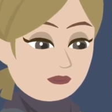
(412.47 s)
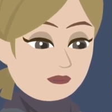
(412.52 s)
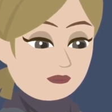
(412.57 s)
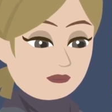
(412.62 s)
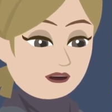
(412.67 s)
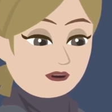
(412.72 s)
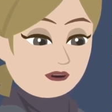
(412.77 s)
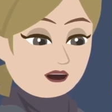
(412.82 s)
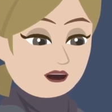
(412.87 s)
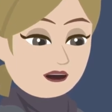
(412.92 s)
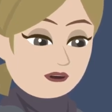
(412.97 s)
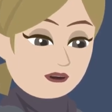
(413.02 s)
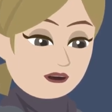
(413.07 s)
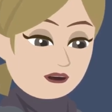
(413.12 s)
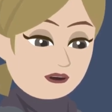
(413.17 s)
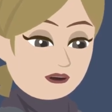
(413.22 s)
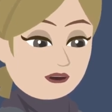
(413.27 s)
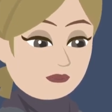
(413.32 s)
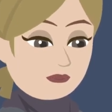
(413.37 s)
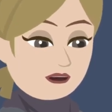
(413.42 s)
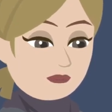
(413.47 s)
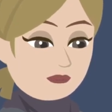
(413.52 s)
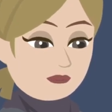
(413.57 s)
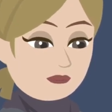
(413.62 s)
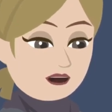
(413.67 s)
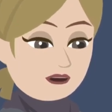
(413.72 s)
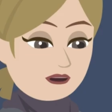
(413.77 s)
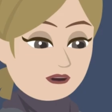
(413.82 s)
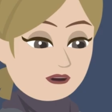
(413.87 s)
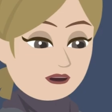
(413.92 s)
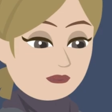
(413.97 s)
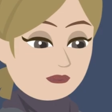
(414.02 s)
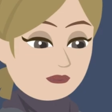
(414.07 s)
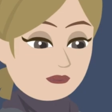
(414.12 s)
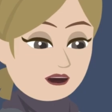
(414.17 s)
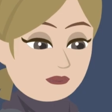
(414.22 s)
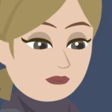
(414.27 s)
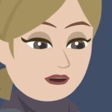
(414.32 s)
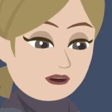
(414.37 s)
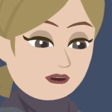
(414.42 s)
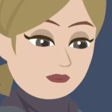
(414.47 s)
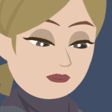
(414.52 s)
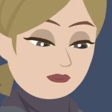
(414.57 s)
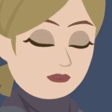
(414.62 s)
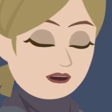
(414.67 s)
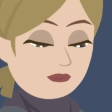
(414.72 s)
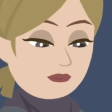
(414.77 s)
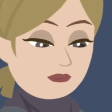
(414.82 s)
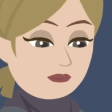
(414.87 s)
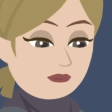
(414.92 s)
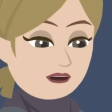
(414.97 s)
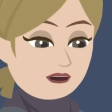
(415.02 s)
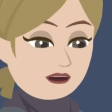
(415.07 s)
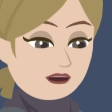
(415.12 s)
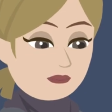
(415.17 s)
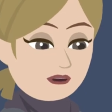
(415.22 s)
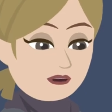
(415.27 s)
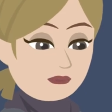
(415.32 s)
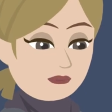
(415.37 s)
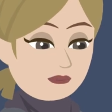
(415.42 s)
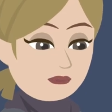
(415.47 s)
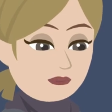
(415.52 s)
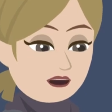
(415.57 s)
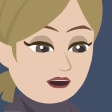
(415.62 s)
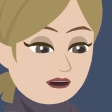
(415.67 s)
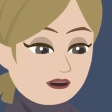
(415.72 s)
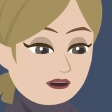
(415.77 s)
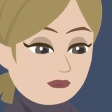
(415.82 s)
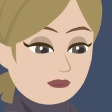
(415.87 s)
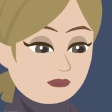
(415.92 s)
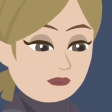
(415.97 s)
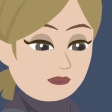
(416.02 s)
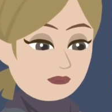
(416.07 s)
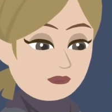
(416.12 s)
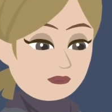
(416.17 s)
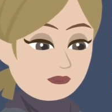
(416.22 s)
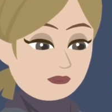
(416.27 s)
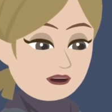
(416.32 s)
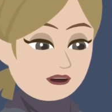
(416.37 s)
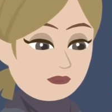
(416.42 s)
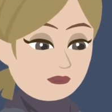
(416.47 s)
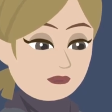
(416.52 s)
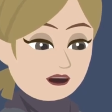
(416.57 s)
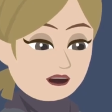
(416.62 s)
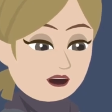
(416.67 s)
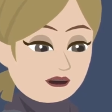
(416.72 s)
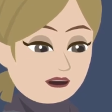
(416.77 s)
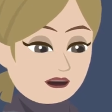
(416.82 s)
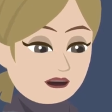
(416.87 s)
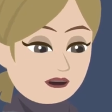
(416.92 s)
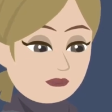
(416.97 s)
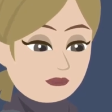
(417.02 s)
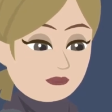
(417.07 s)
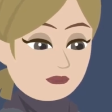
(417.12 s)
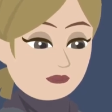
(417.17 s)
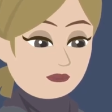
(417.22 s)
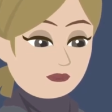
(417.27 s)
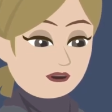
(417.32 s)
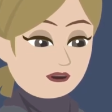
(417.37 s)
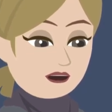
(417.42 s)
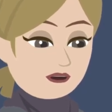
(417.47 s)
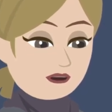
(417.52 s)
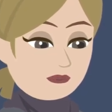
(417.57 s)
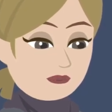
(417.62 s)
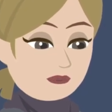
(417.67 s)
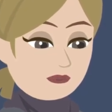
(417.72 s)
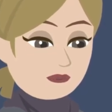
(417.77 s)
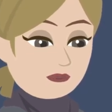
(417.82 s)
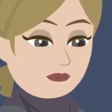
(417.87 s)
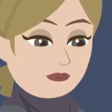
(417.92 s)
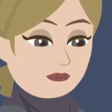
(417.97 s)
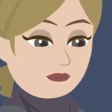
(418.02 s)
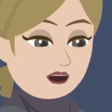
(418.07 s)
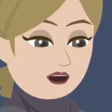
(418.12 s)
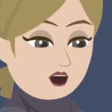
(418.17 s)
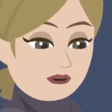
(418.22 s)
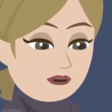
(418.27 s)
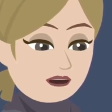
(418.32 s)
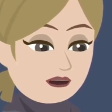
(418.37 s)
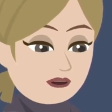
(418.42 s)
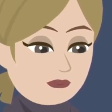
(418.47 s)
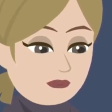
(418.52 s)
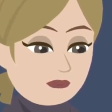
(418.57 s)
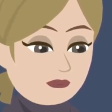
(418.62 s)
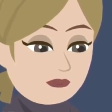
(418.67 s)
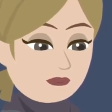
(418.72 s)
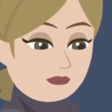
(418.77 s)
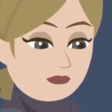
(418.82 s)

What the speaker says: the 872nd episode of some computer tech program.